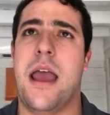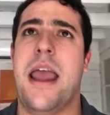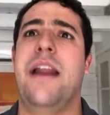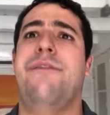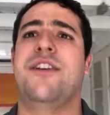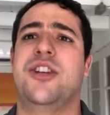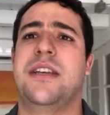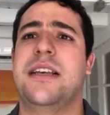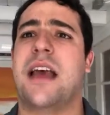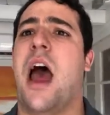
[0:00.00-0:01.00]

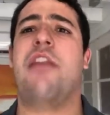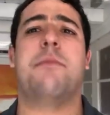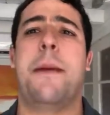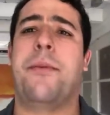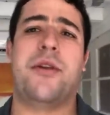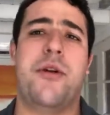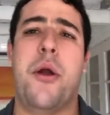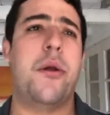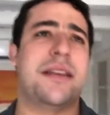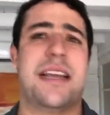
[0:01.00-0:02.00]
Inefficiencies that other people don't
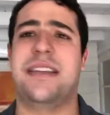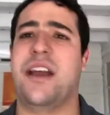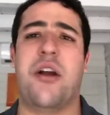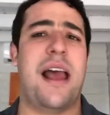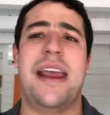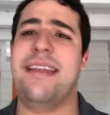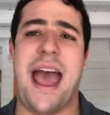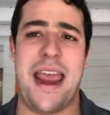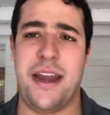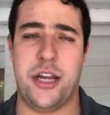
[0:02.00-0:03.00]
notice because they're not in
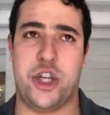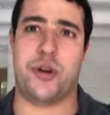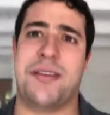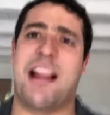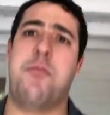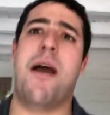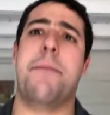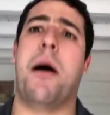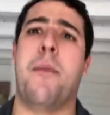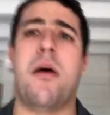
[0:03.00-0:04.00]
that industry. That's why
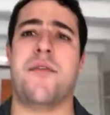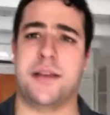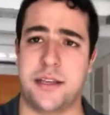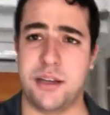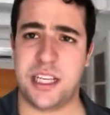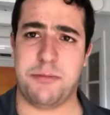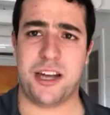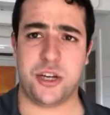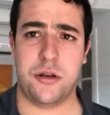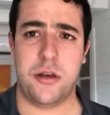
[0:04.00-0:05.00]
PubLoft is so
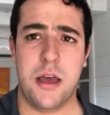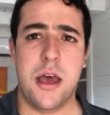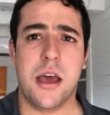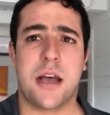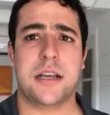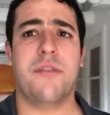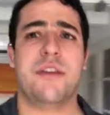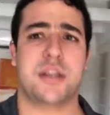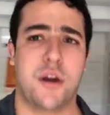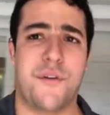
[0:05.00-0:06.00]
special, because on
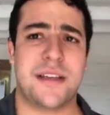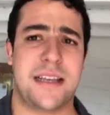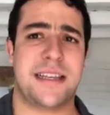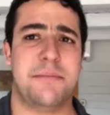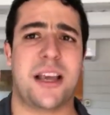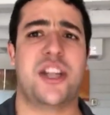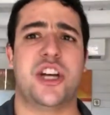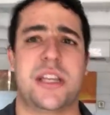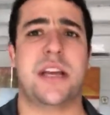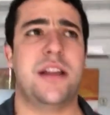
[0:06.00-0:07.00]
the surface it seems like
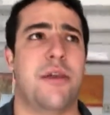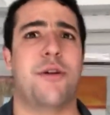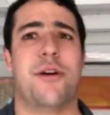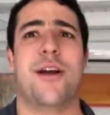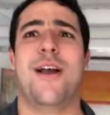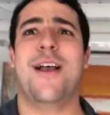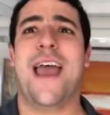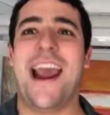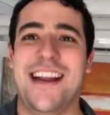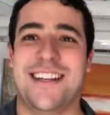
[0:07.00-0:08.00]
just another
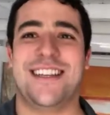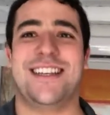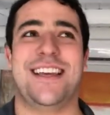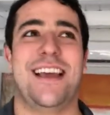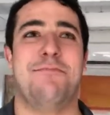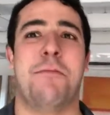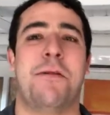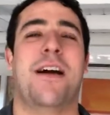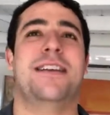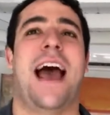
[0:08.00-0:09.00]
agency, but
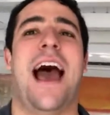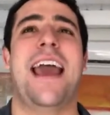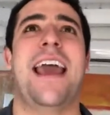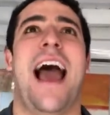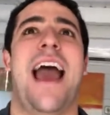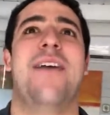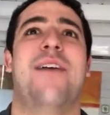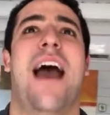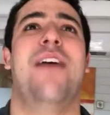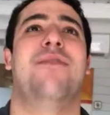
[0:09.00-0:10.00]
because
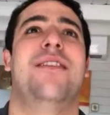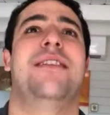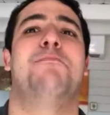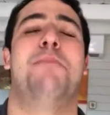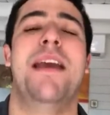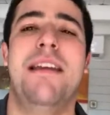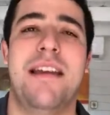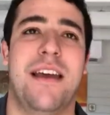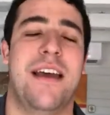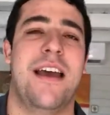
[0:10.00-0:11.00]
I've
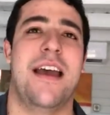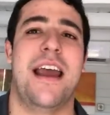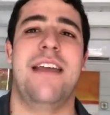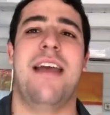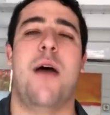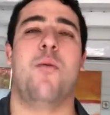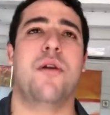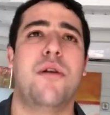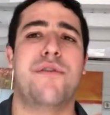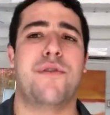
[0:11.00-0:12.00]
been in that
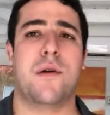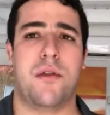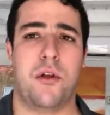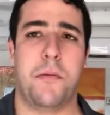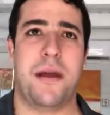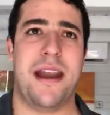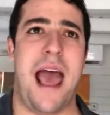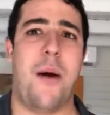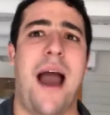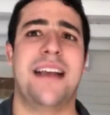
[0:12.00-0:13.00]
world for a little bit
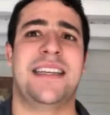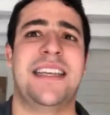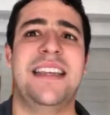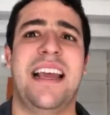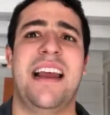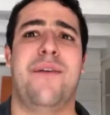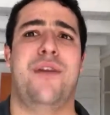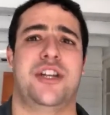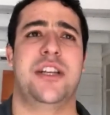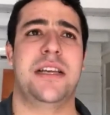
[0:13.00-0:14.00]
now, I see the
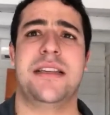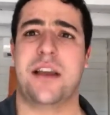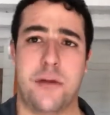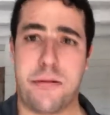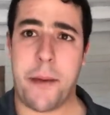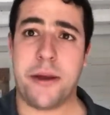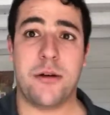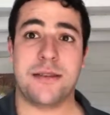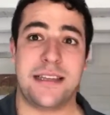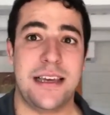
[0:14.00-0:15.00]
inefficiencies that you probably
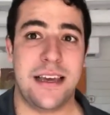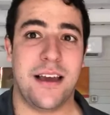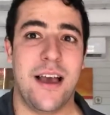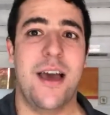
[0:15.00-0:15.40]
don't see,